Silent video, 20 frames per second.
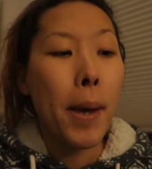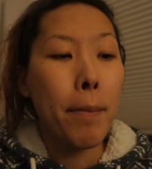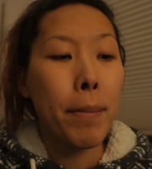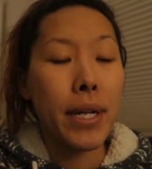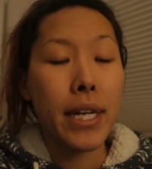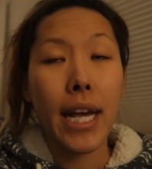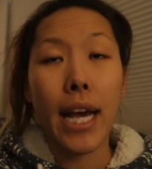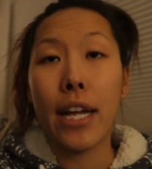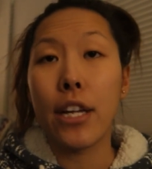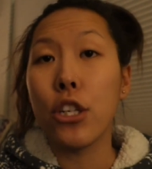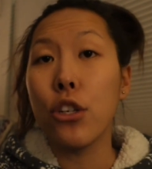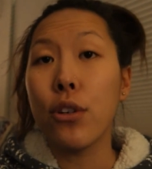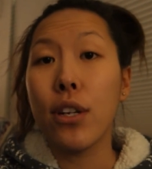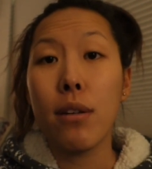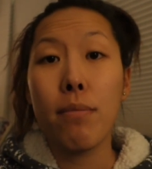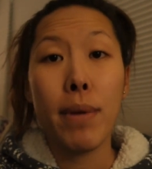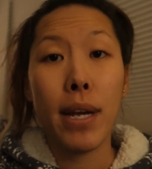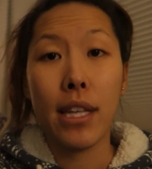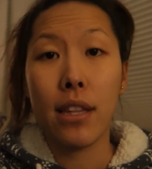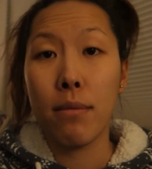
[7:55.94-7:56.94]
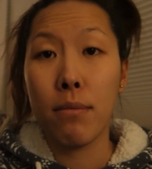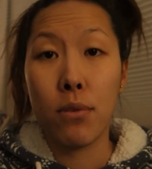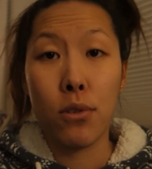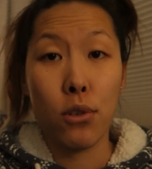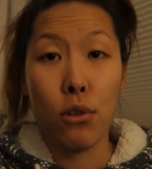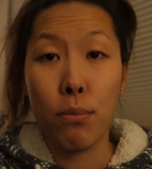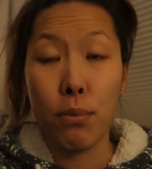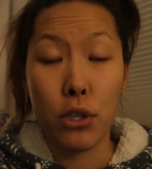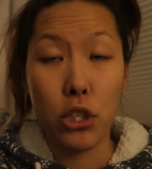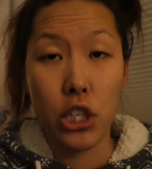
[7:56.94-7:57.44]
But again, you can make them
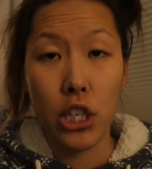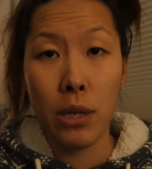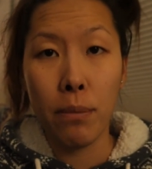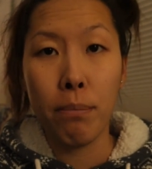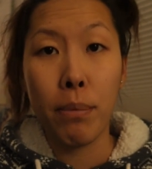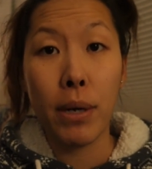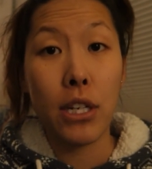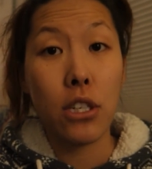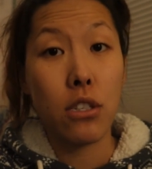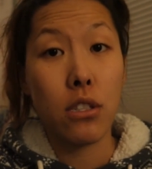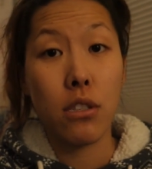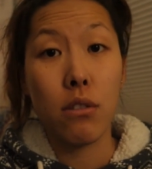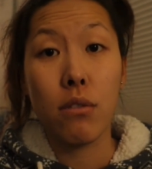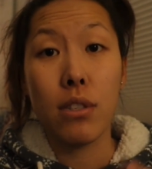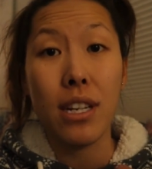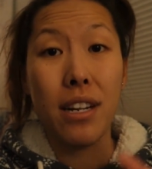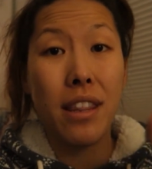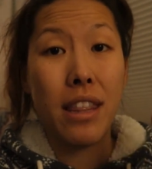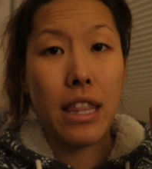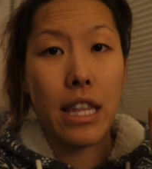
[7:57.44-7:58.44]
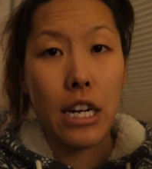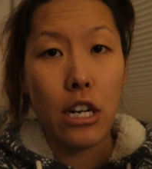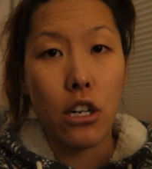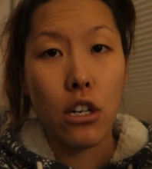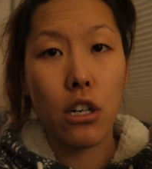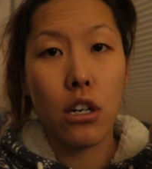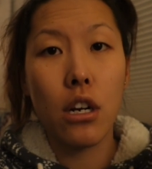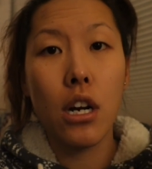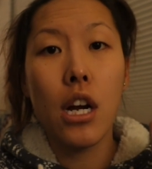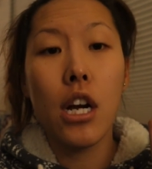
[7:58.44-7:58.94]
super cheap by just using
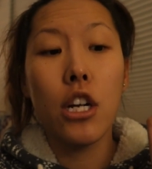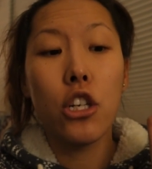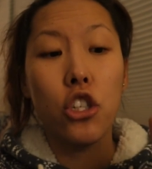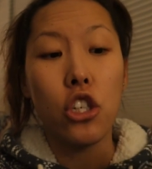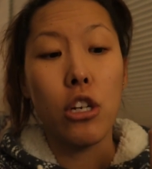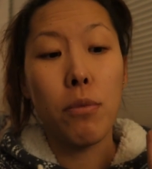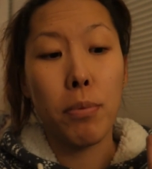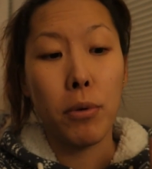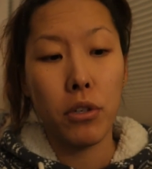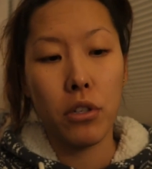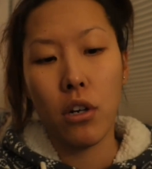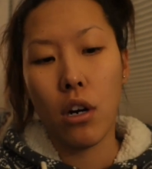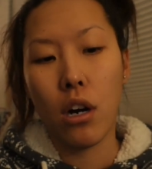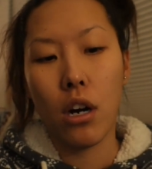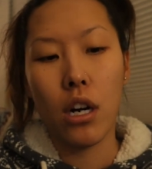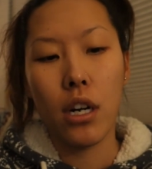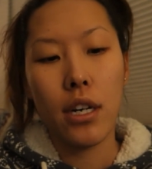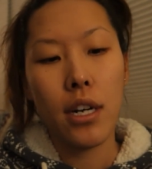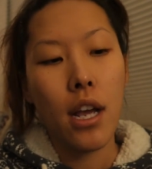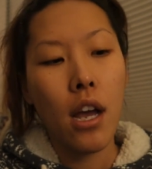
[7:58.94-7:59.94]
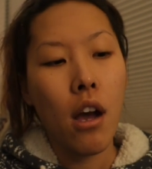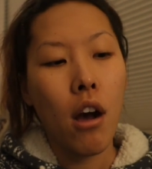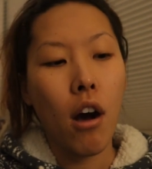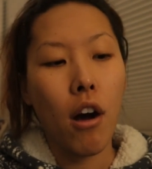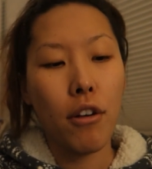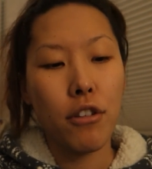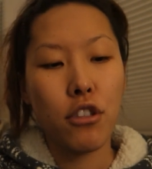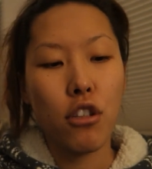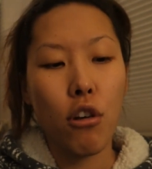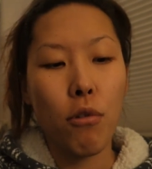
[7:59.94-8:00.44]
thinner, cheaper yarn.
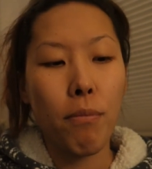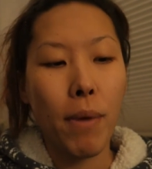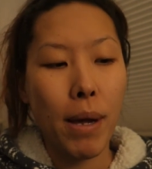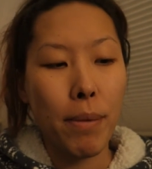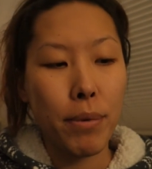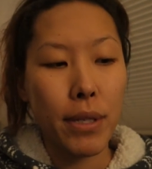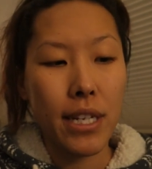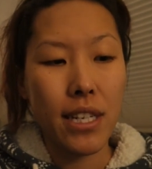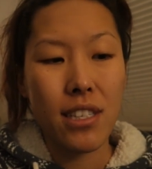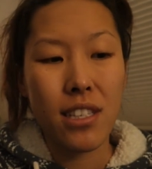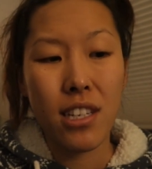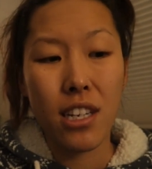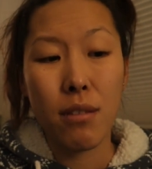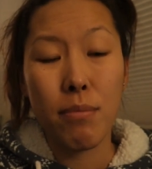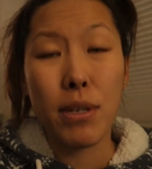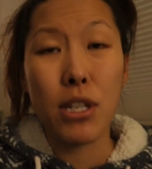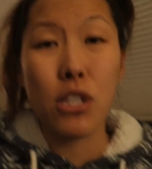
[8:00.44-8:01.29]
Also, my blanket's gonna